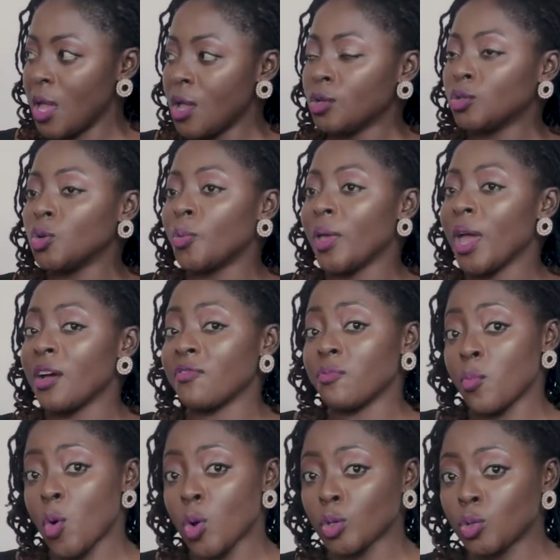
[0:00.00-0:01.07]
So we have
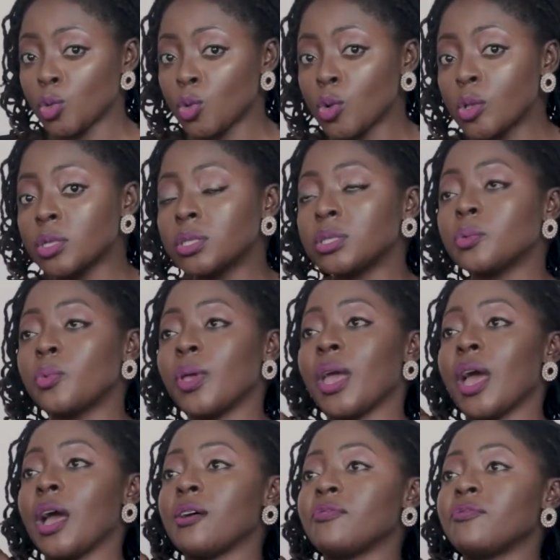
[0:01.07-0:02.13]
more tools, we
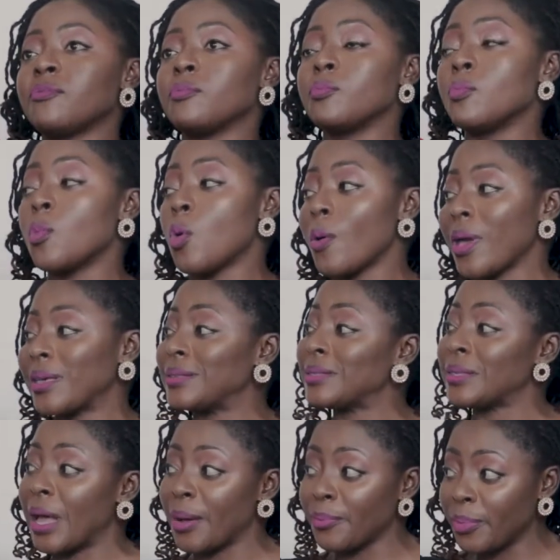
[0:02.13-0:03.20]
have more
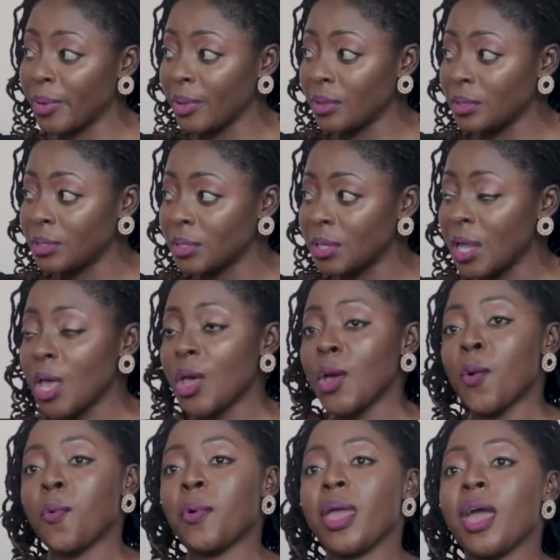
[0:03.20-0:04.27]
examples,
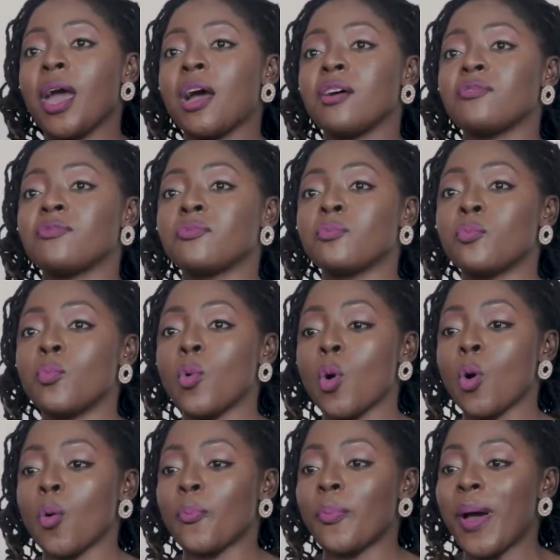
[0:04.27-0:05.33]
we have
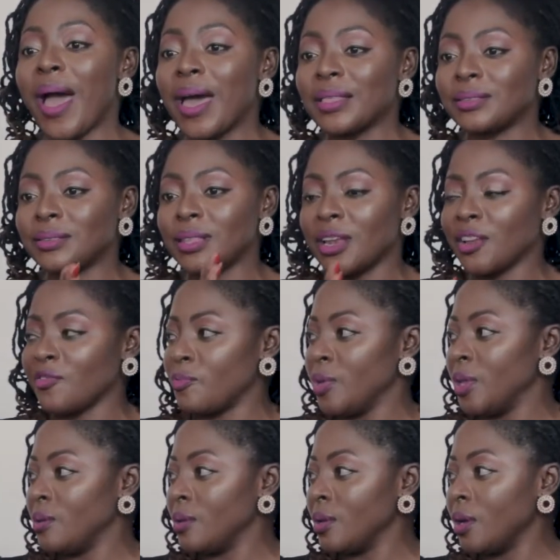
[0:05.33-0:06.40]
more paths that have
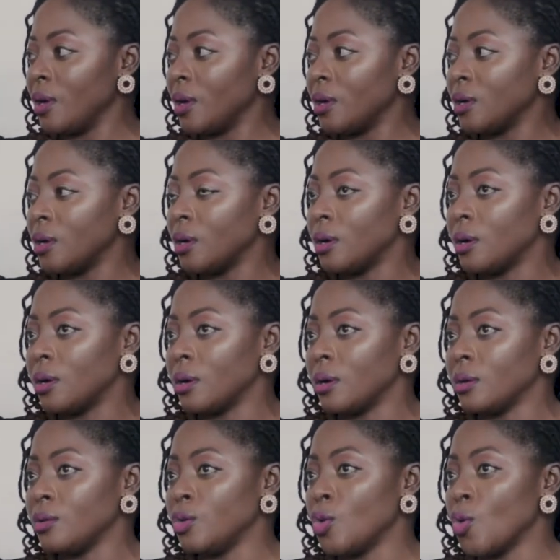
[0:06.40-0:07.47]
been,
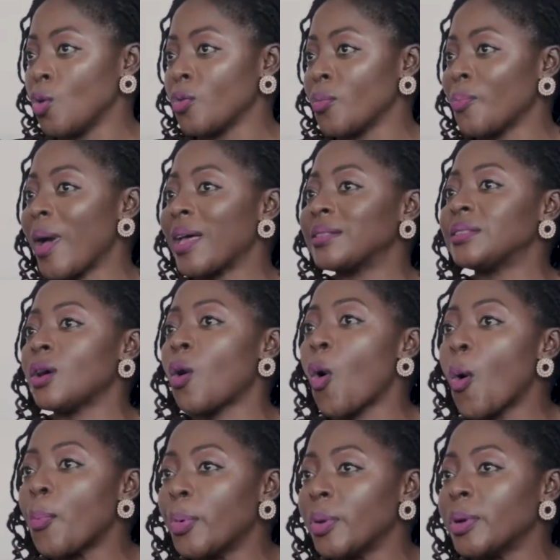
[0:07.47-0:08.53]
you know, the paths are
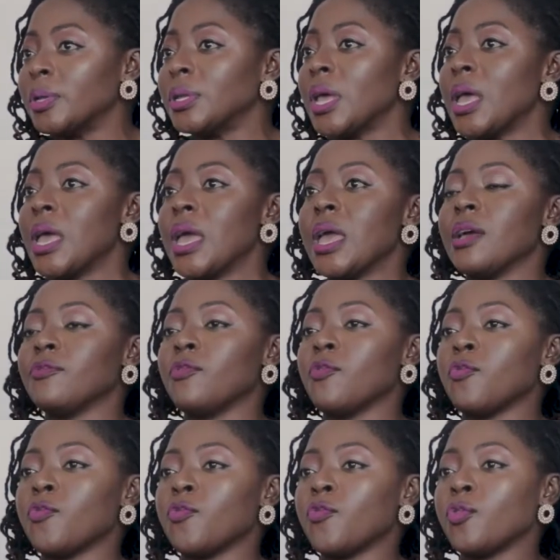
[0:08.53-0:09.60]
open
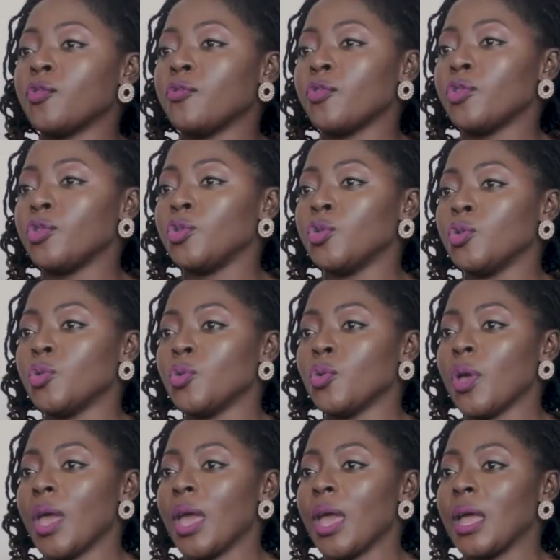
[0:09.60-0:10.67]
for
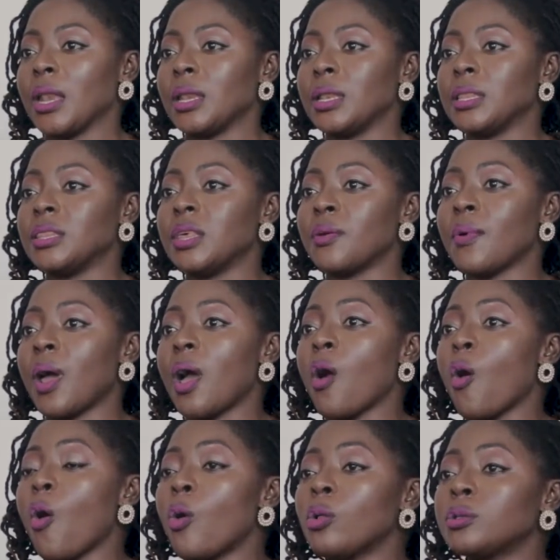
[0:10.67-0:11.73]
you, and there are
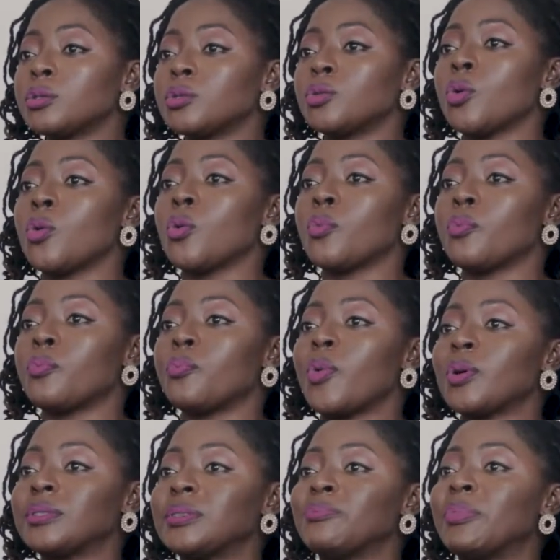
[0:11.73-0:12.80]
also
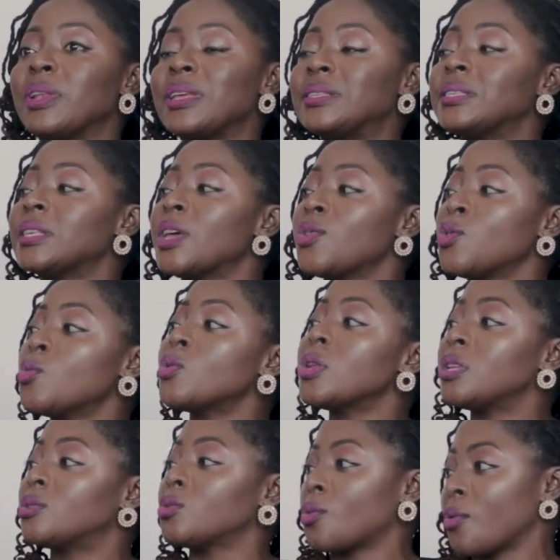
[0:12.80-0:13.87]
possibilities that you
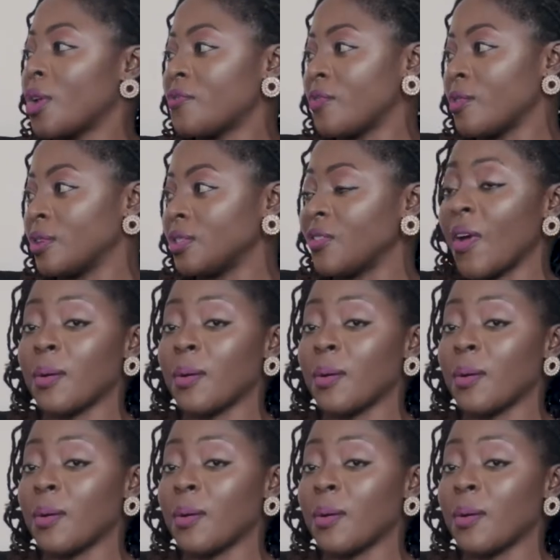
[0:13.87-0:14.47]
need to create for yourself.